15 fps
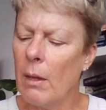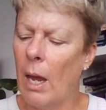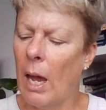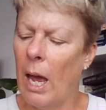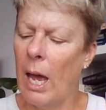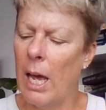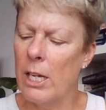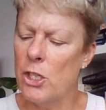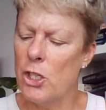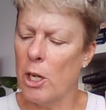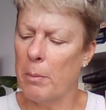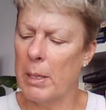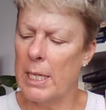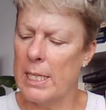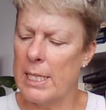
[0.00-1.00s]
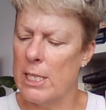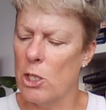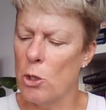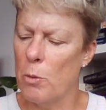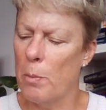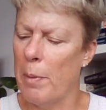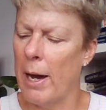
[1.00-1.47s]
uh, Germany is
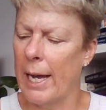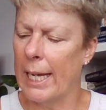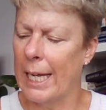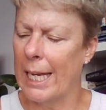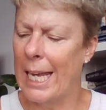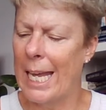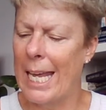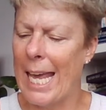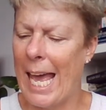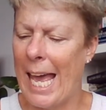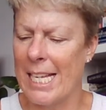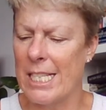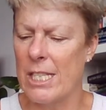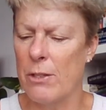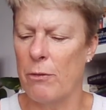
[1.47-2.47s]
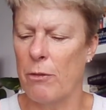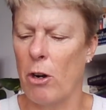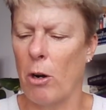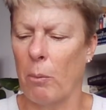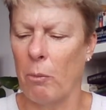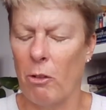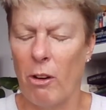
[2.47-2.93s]
still buying gas
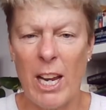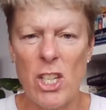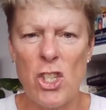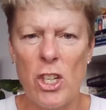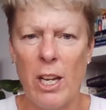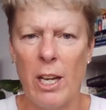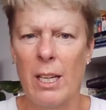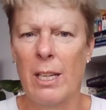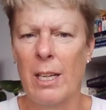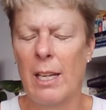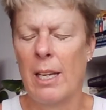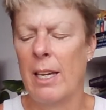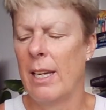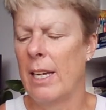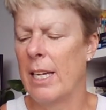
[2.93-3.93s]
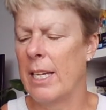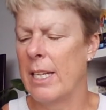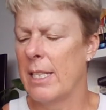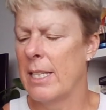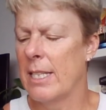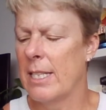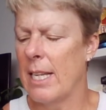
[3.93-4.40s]
from Russia.
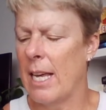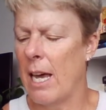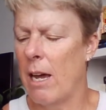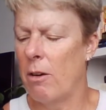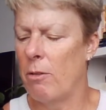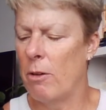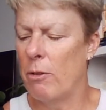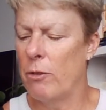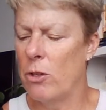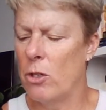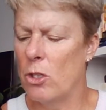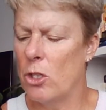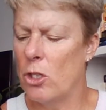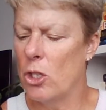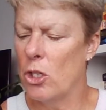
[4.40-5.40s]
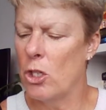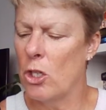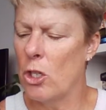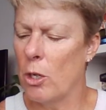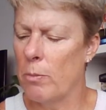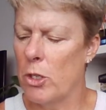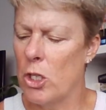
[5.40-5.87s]
It's uh, refused to
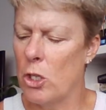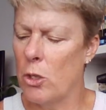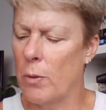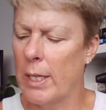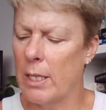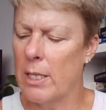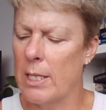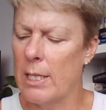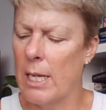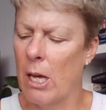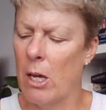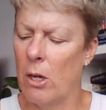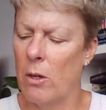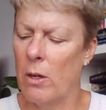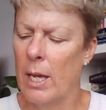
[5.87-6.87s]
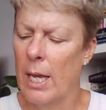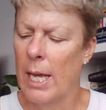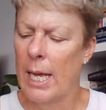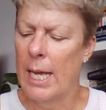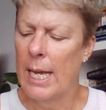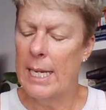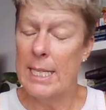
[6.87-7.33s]
stop doing so.
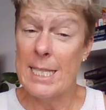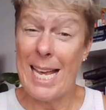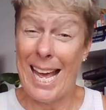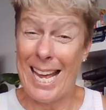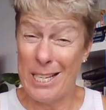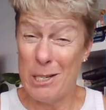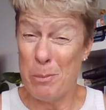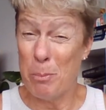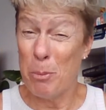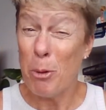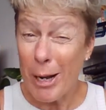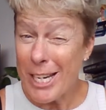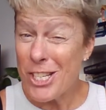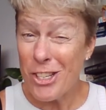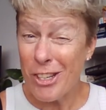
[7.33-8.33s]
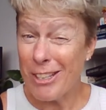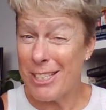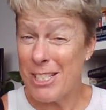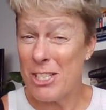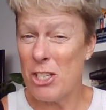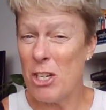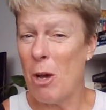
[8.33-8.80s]
It's under pressure to
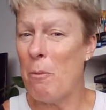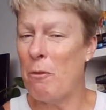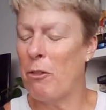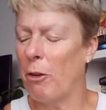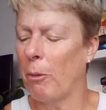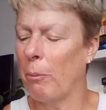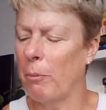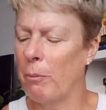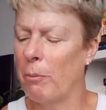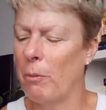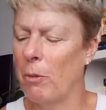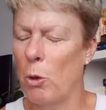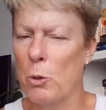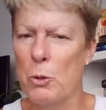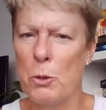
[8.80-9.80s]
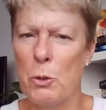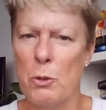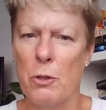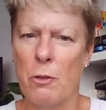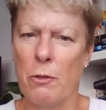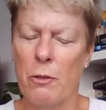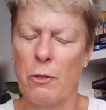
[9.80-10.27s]
stop from all
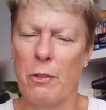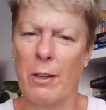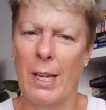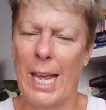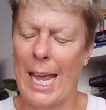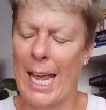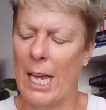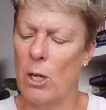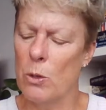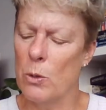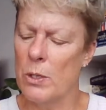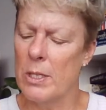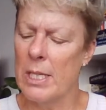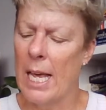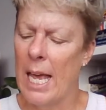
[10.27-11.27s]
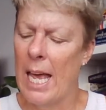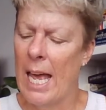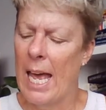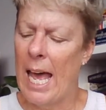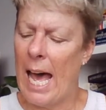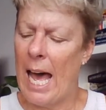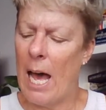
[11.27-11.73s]
sorts of angles.
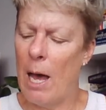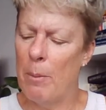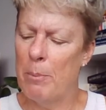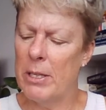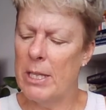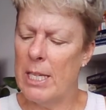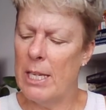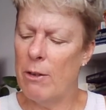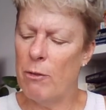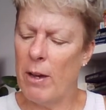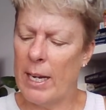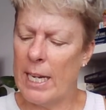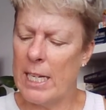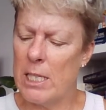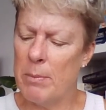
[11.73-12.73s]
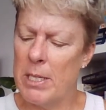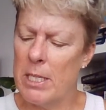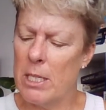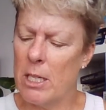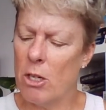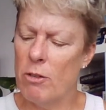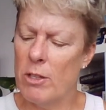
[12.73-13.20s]
Uh, but the finance
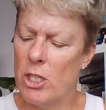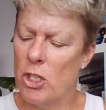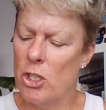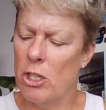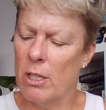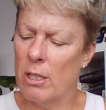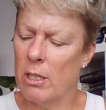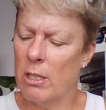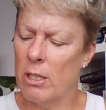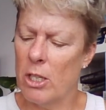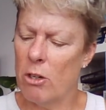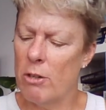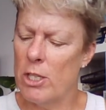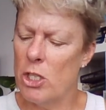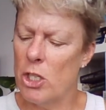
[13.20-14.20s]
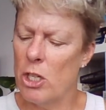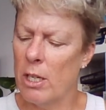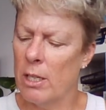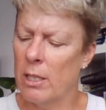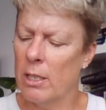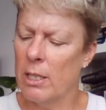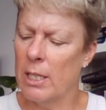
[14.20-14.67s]
minister, Christian
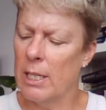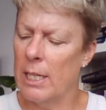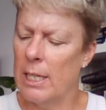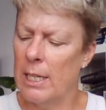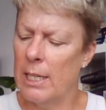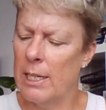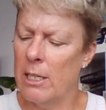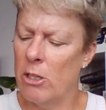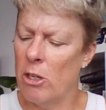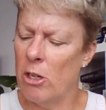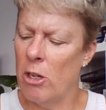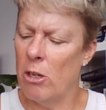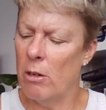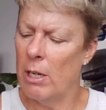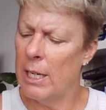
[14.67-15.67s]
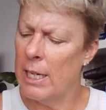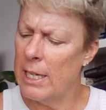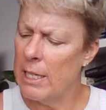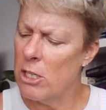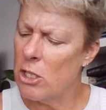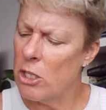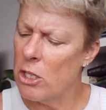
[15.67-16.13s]
Christian Lindner,
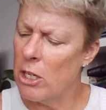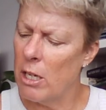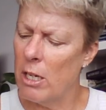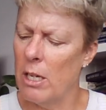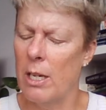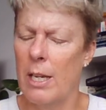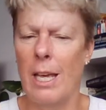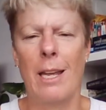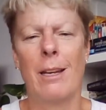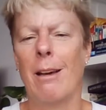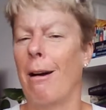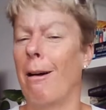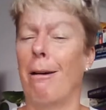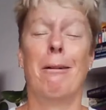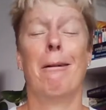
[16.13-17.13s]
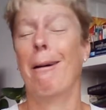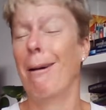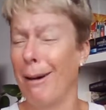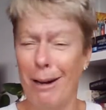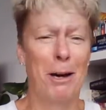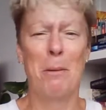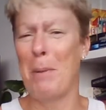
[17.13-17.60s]
Lindner and
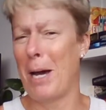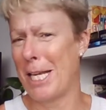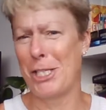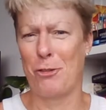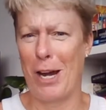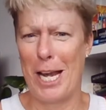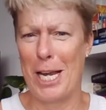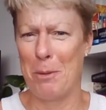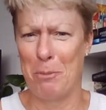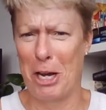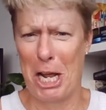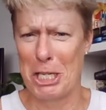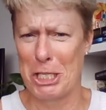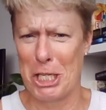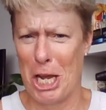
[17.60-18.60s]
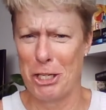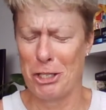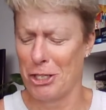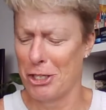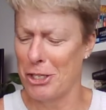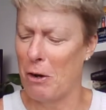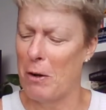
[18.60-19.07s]
oh, my Australian pronunciation,
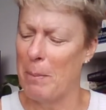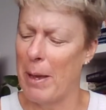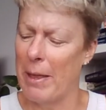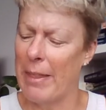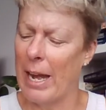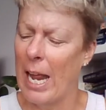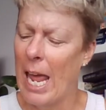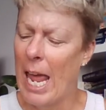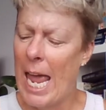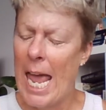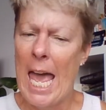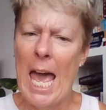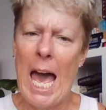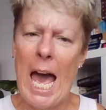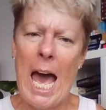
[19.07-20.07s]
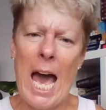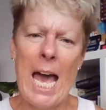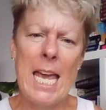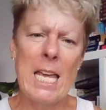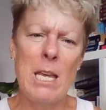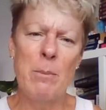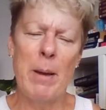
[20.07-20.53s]
sorry about that. Uh,
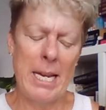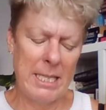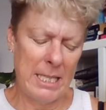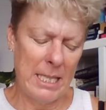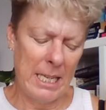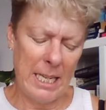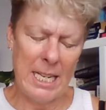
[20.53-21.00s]
he basically